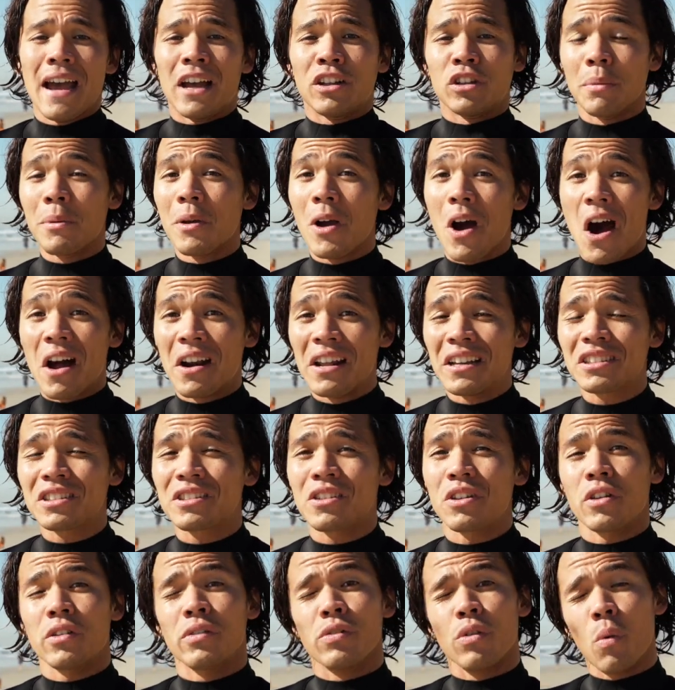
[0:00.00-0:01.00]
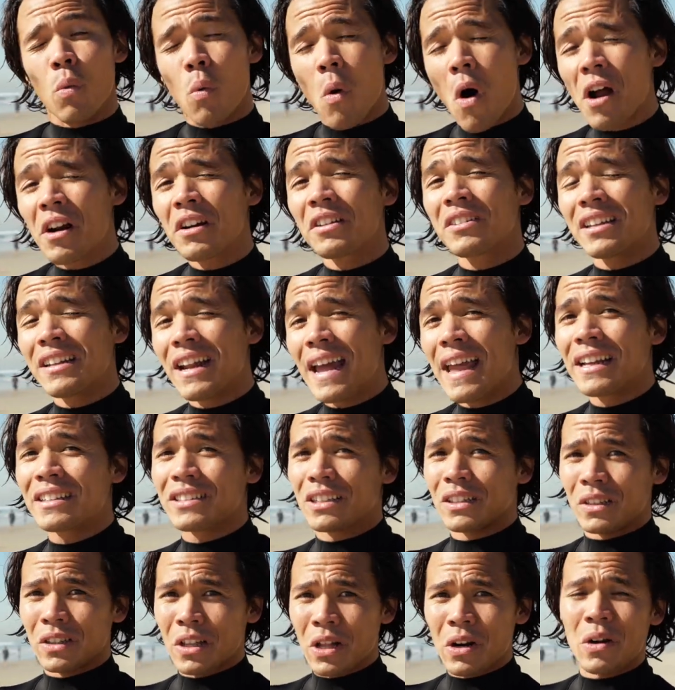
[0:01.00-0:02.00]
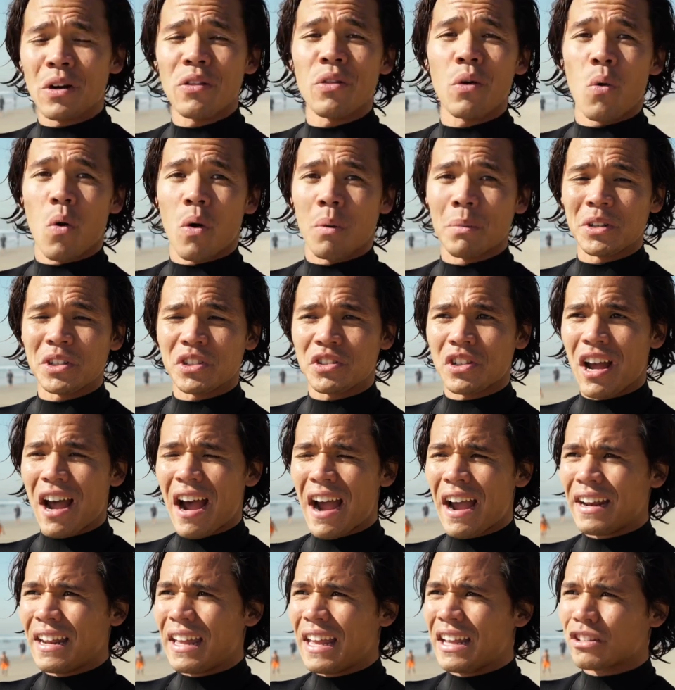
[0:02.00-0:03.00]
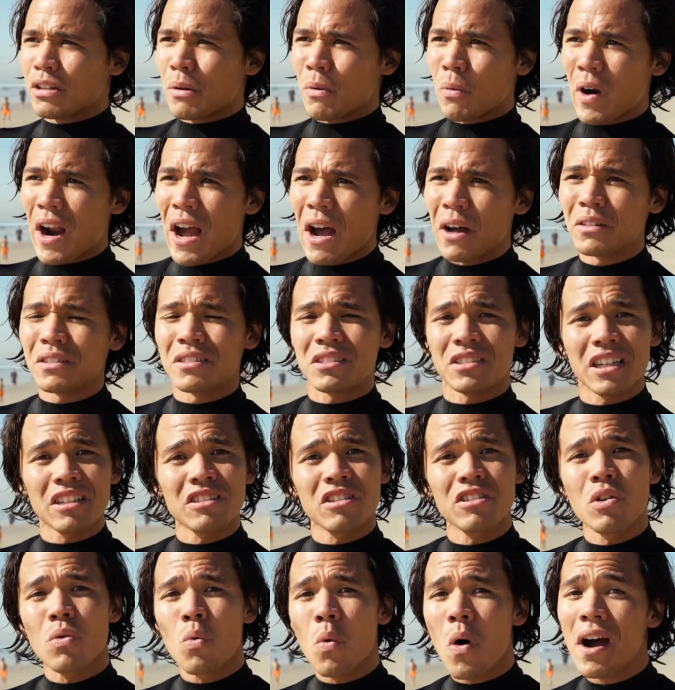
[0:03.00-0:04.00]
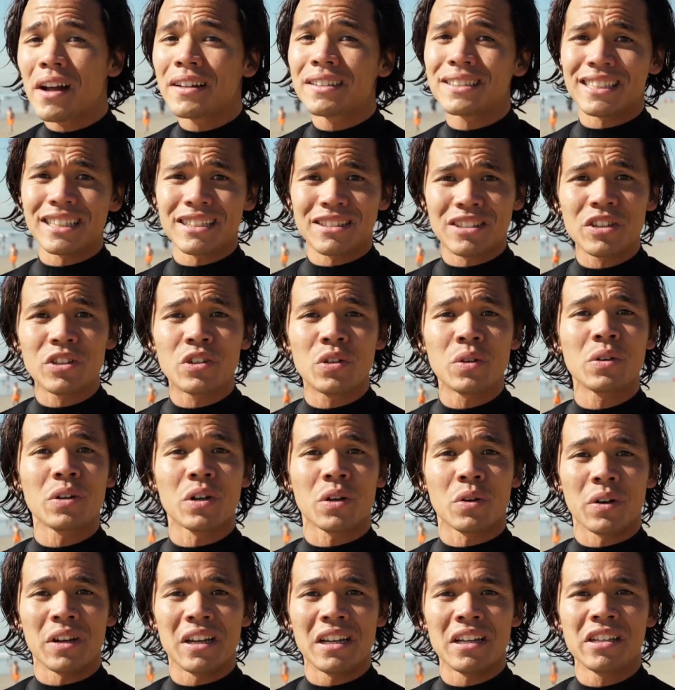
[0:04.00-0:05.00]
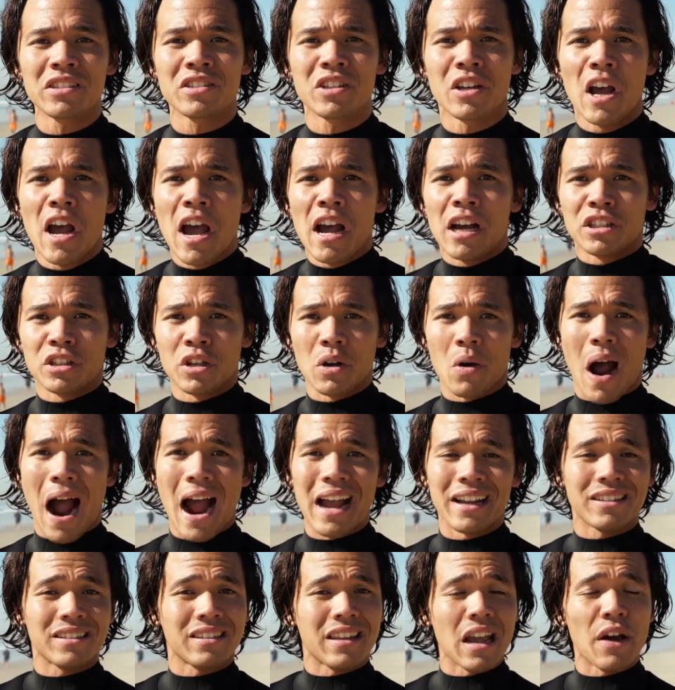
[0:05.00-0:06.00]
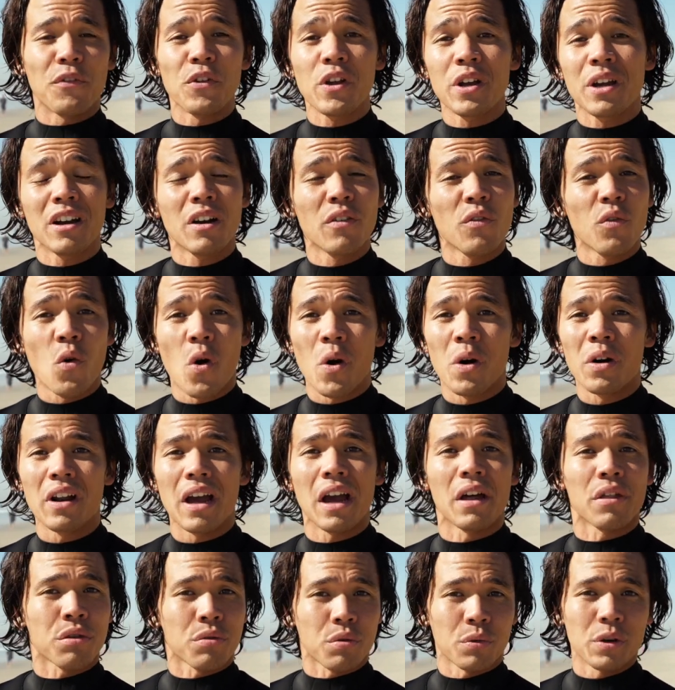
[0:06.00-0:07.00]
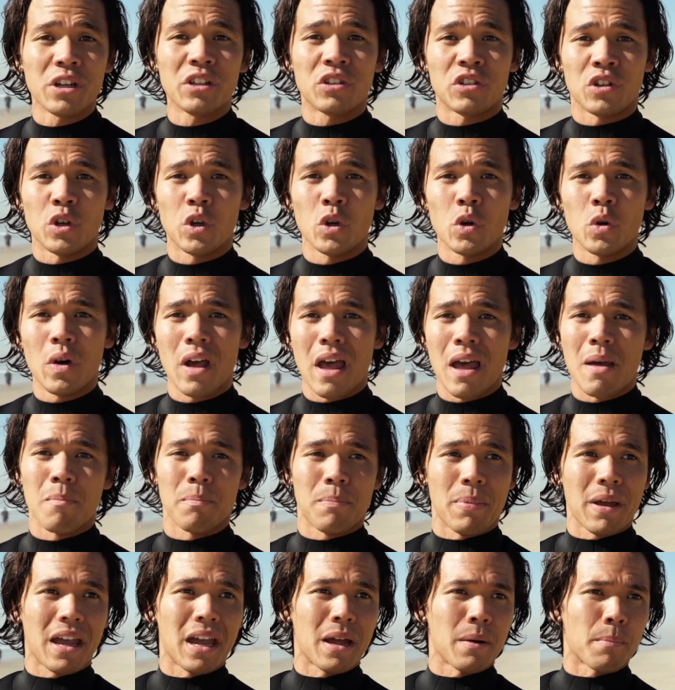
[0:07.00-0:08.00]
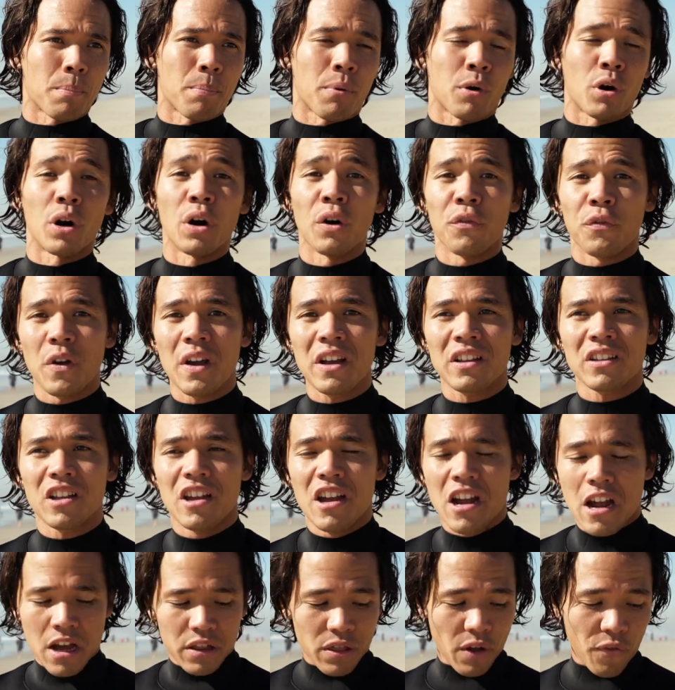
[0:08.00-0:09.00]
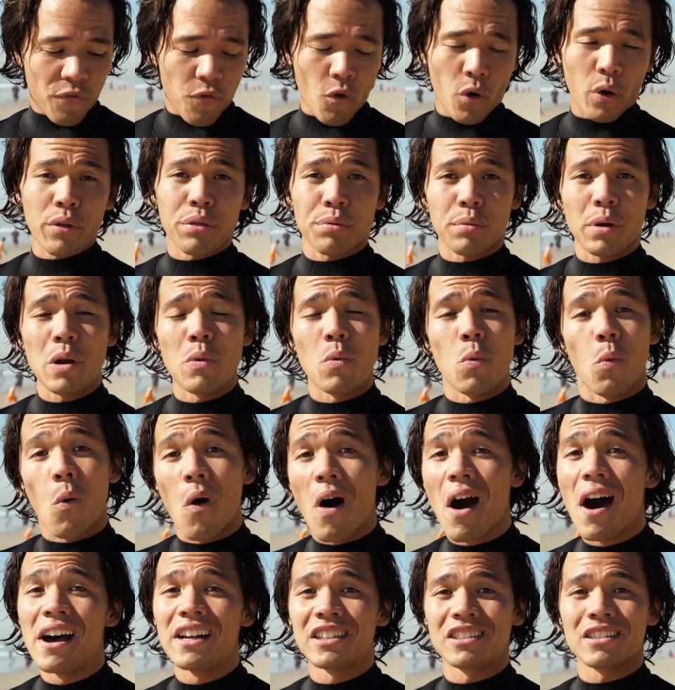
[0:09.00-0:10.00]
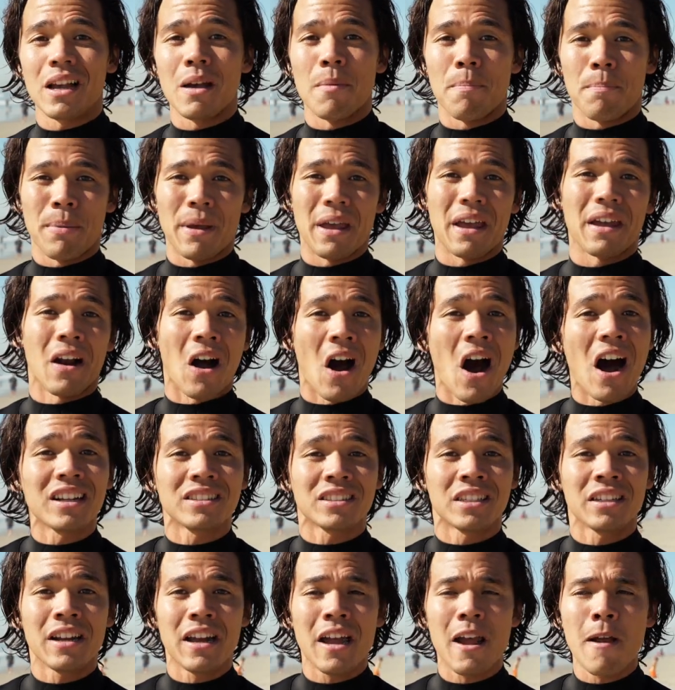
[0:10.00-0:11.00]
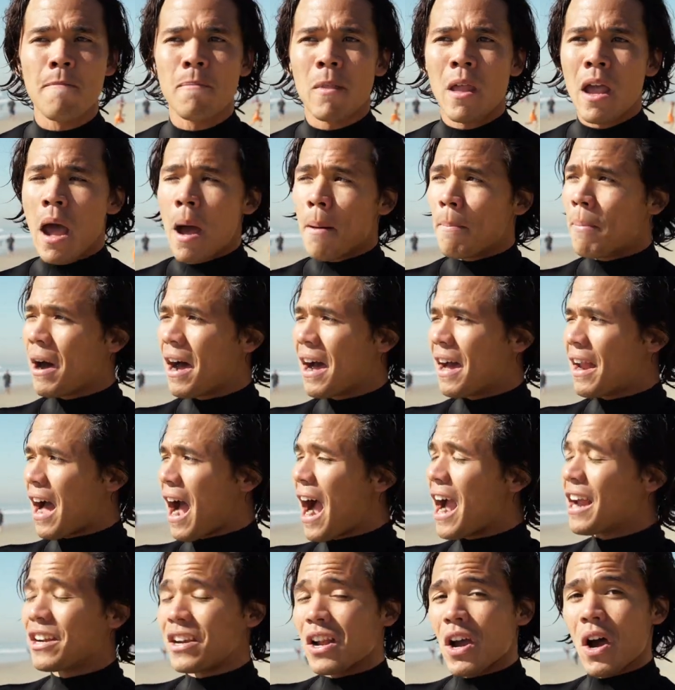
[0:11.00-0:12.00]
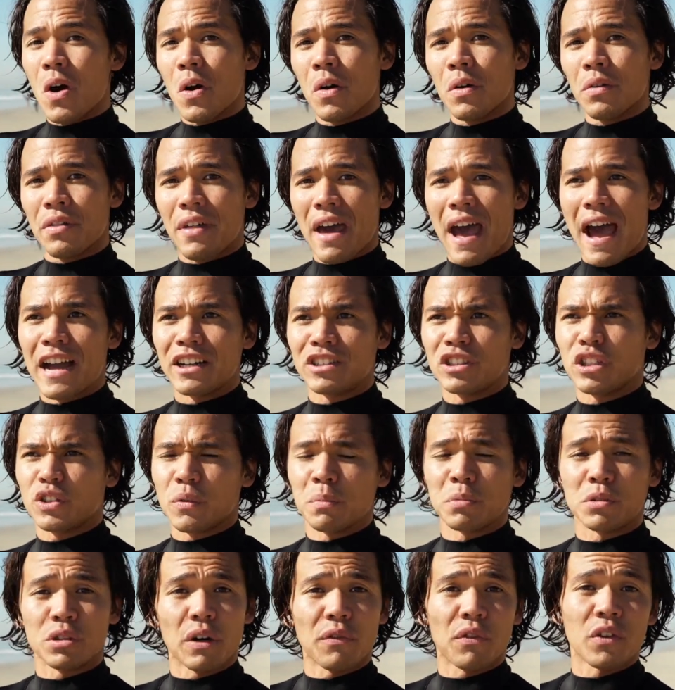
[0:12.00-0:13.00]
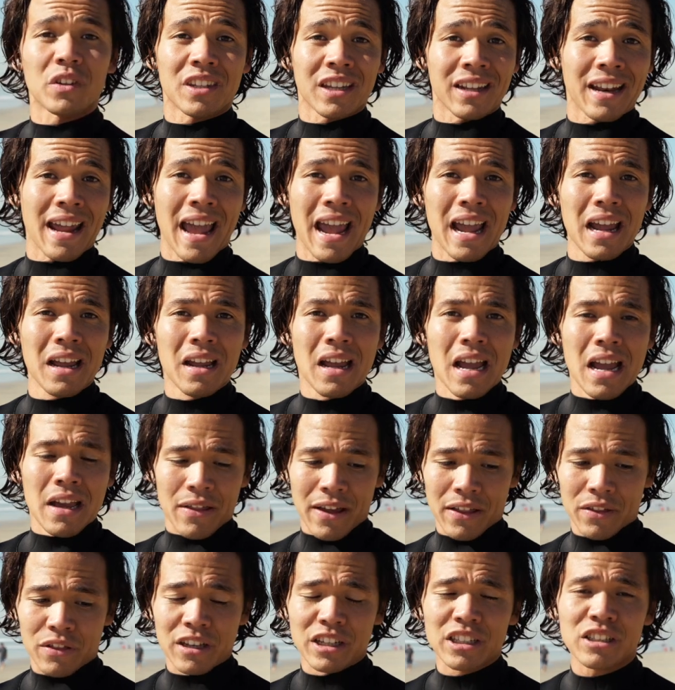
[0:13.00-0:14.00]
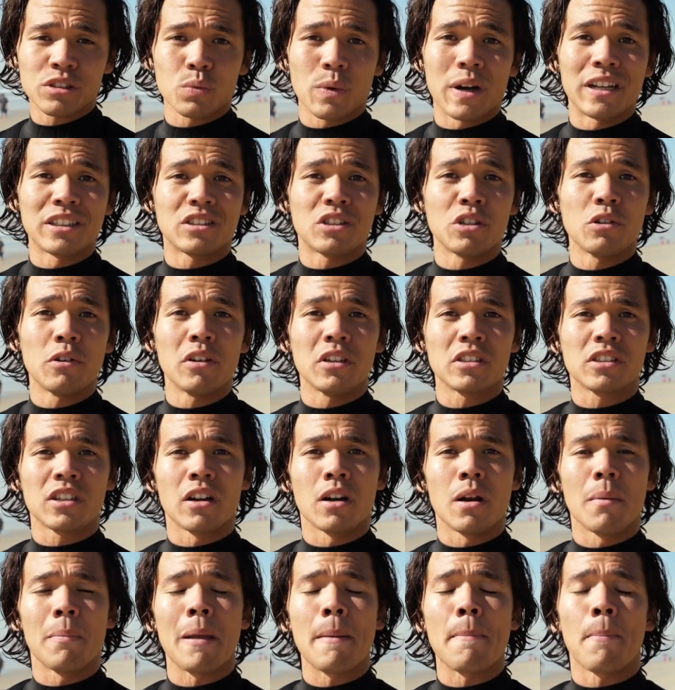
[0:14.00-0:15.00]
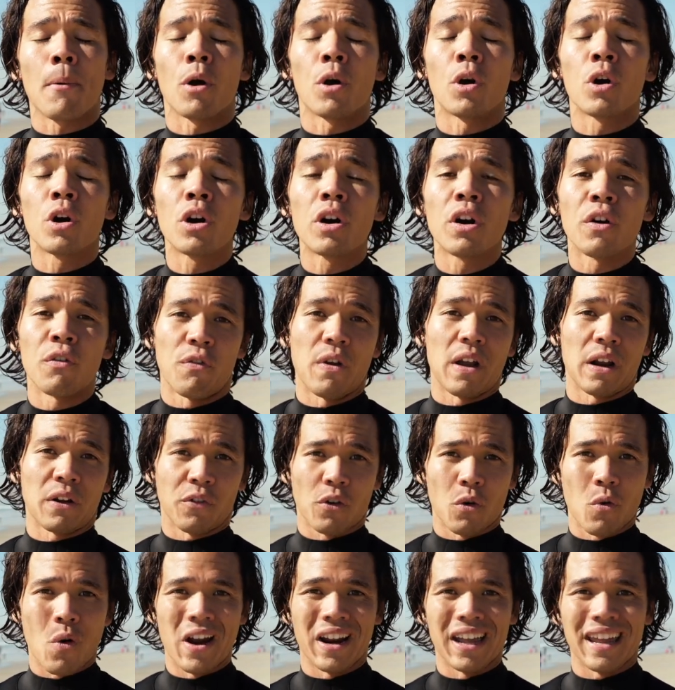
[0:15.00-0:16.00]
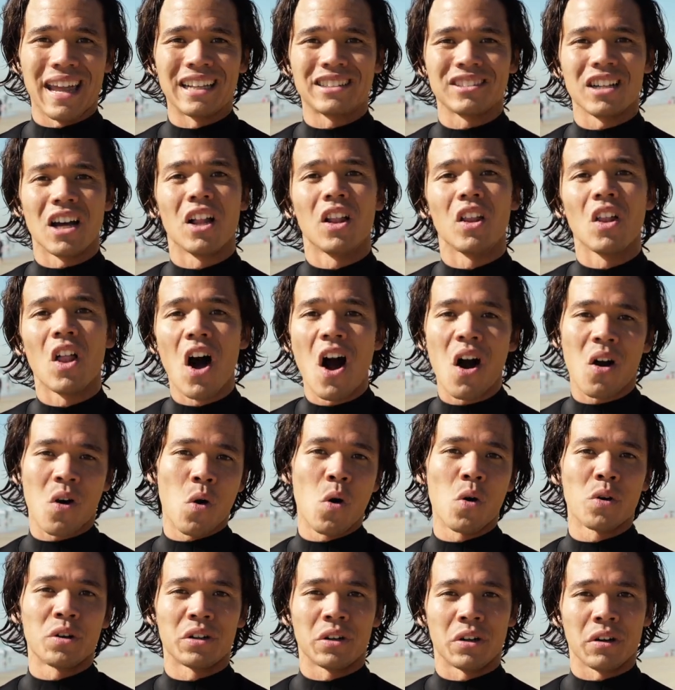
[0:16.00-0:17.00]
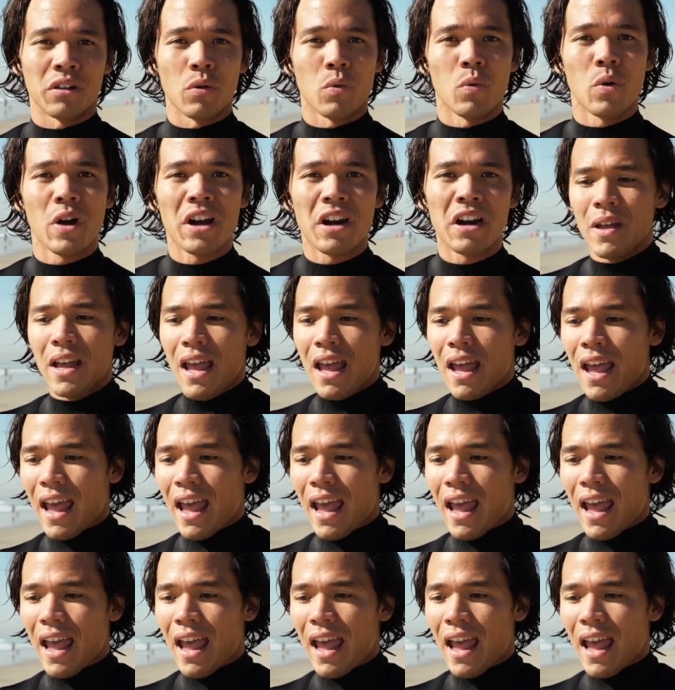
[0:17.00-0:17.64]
To be honest, the water today is a little on the warmer side. It's around 61, 62 degrees, so I definitely could have worn a 3-2 and been perfect. The 4-3 was a bit hot today, but I know that just from surfing today, that this wetsuit is gonna be perfect for when it gets a lot colder during the winter.